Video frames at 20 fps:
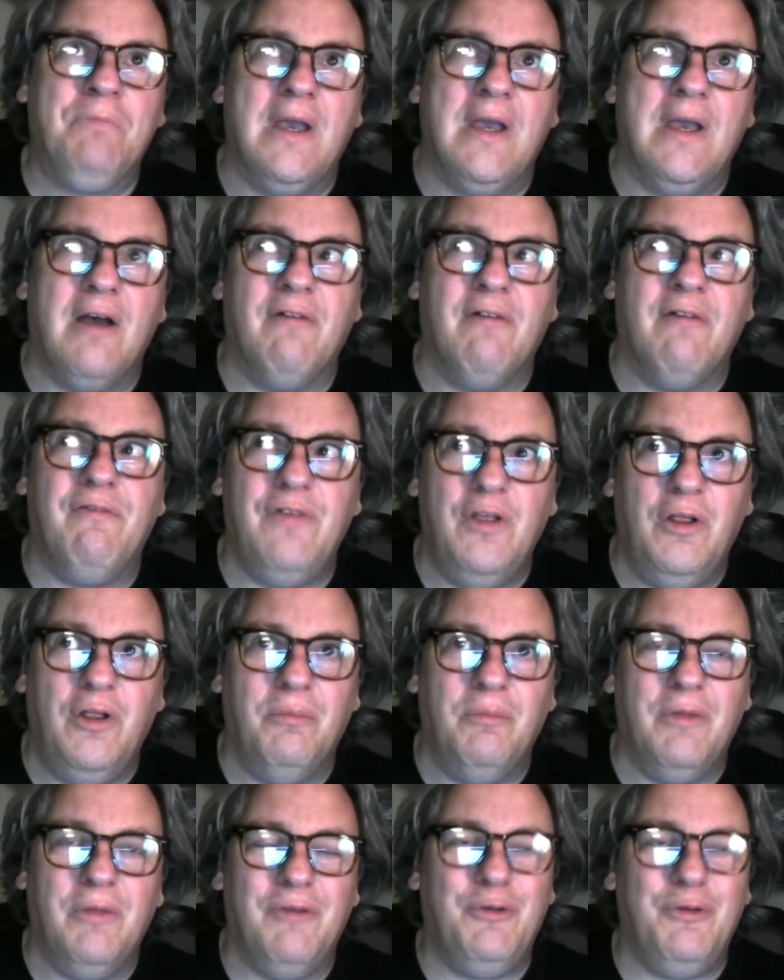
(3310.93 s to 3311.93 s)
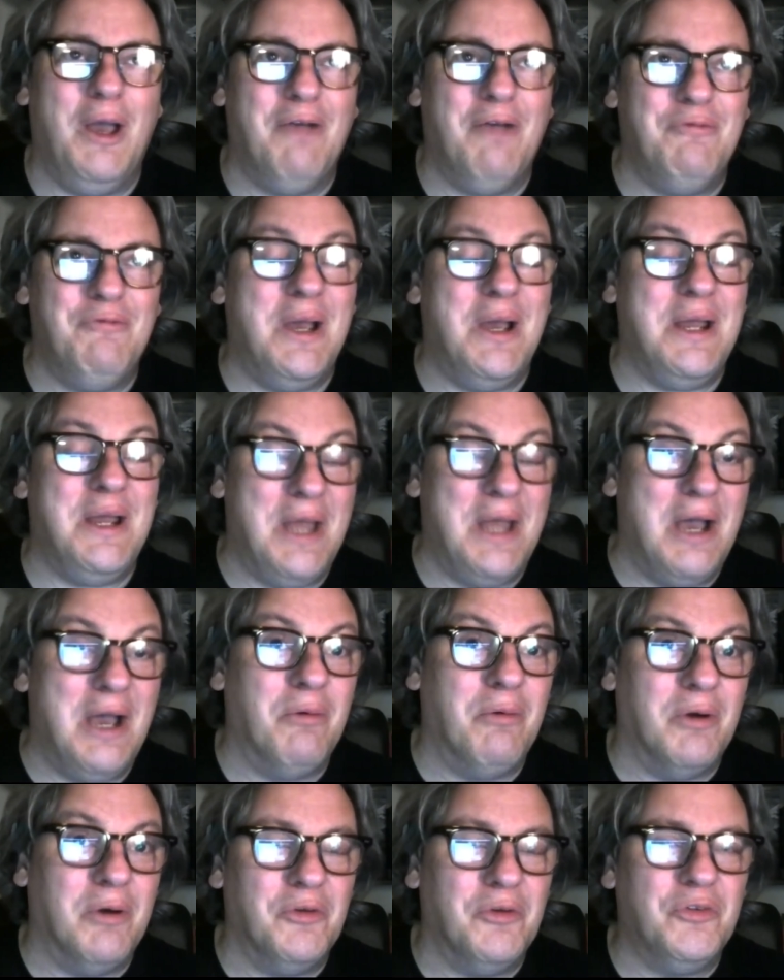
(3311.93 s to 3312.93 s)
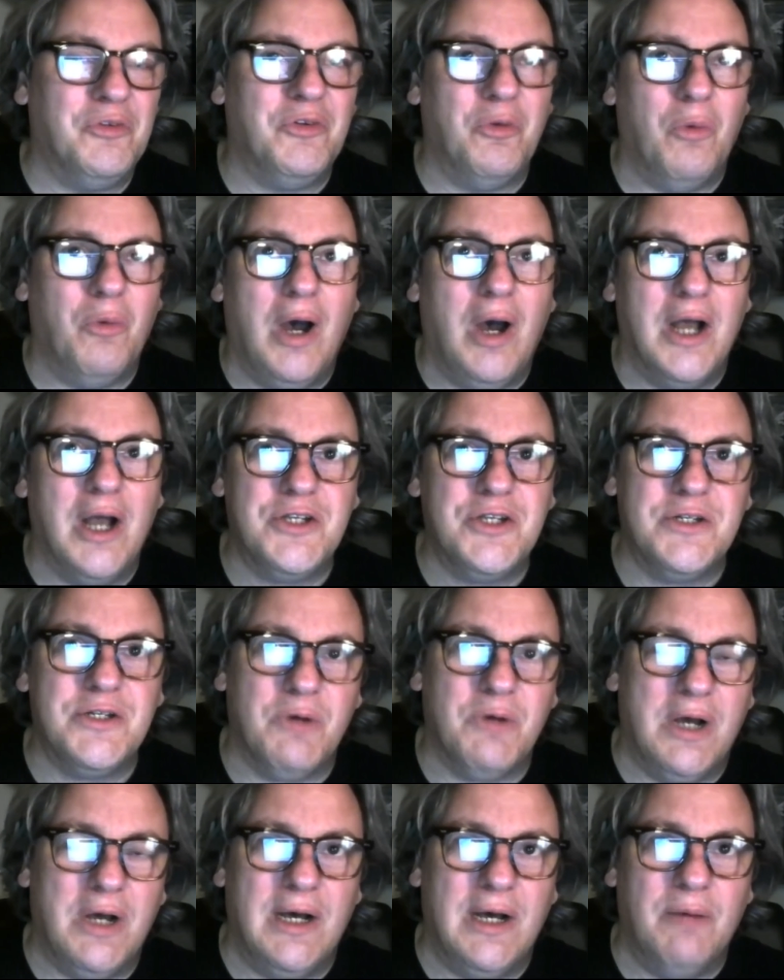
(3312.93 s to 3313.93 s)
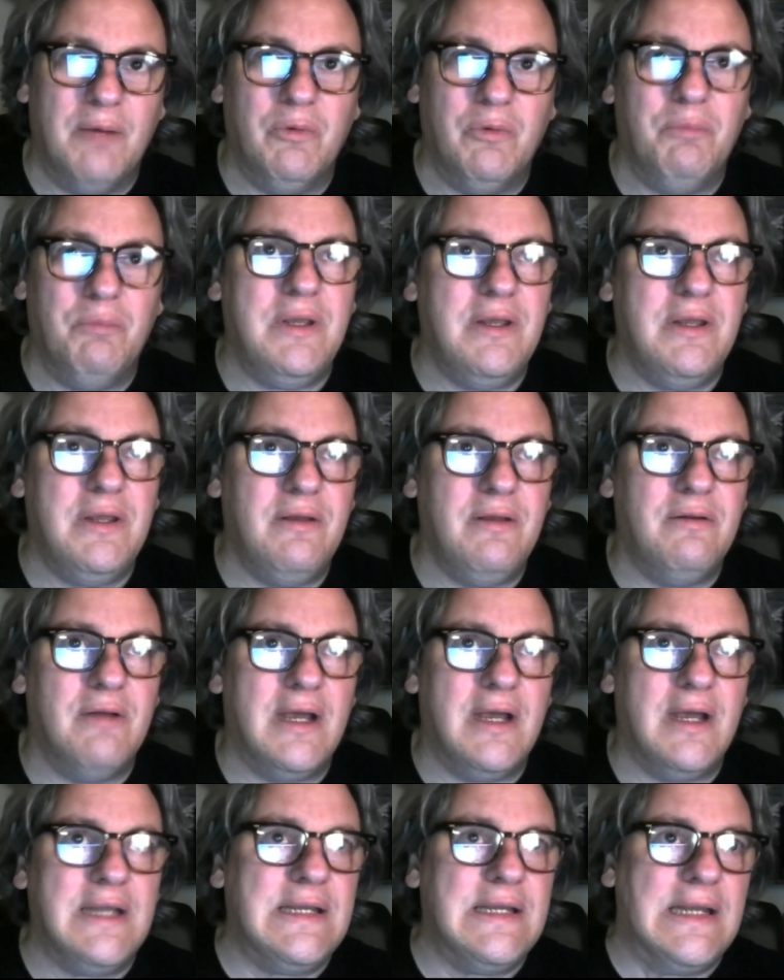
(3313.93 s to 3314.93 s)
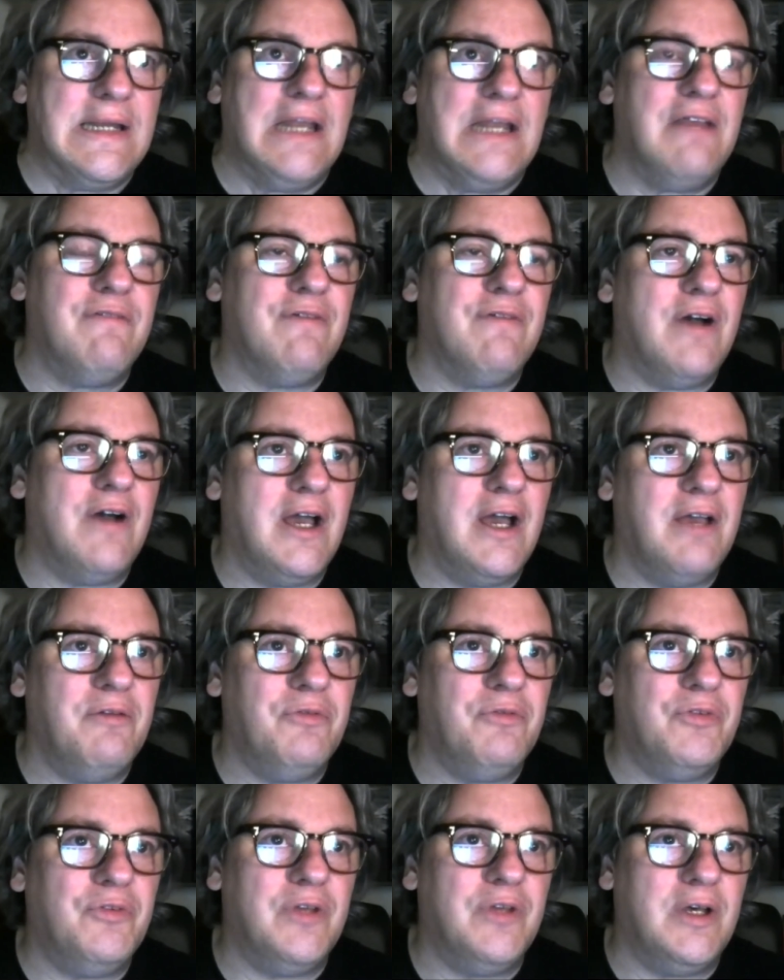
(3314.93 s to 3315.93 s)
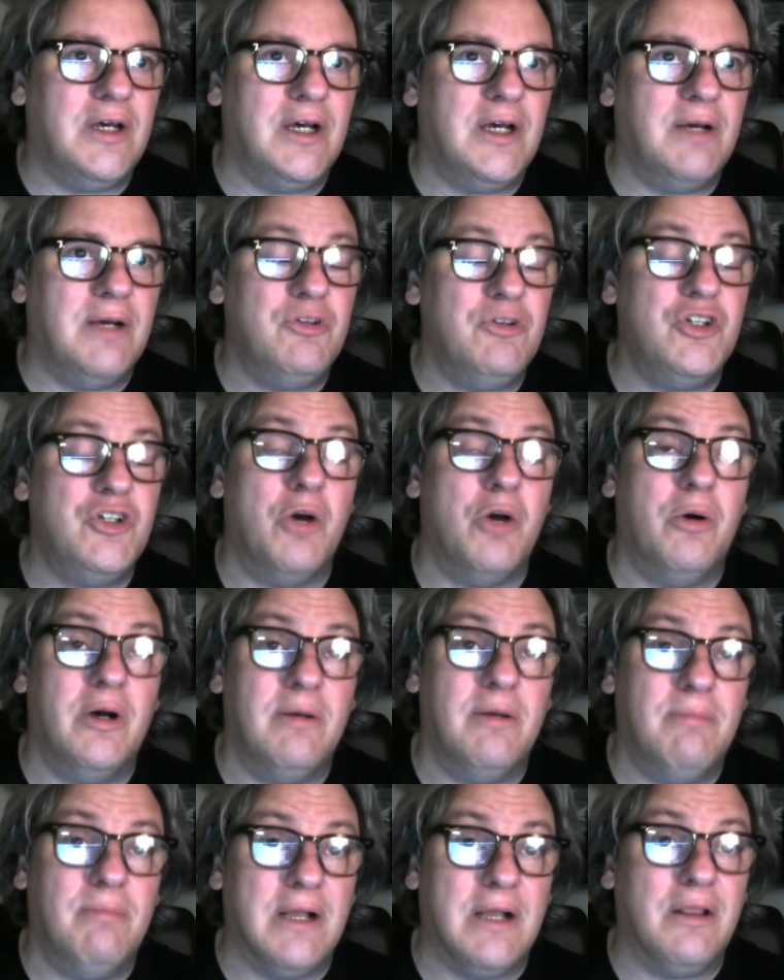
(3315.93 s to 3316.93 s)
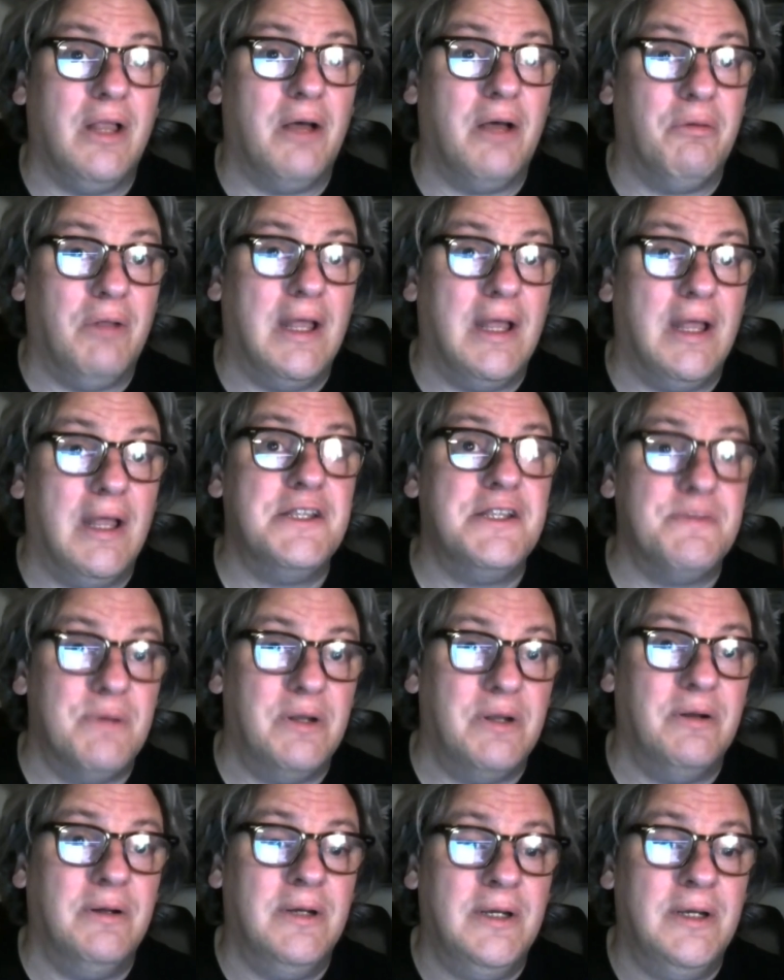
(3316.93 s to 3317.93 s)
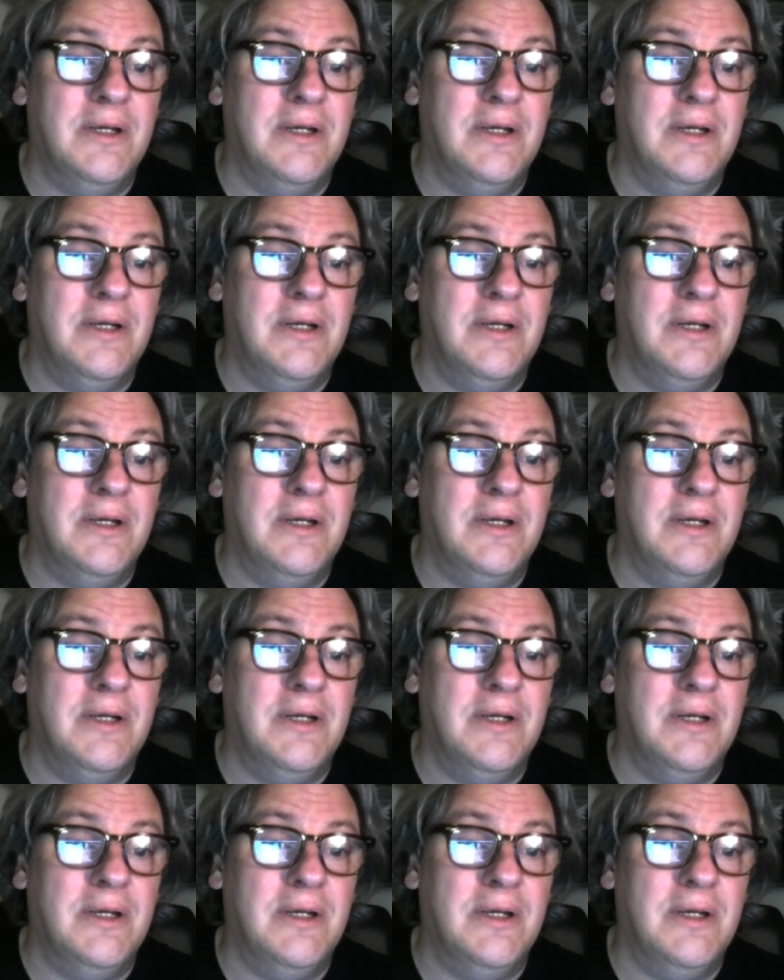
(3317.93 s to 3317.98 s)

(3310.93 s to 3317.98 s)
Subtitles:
a film, if you have 9 hours to watch, would be 1985's Shoah by Claude Lanzmann,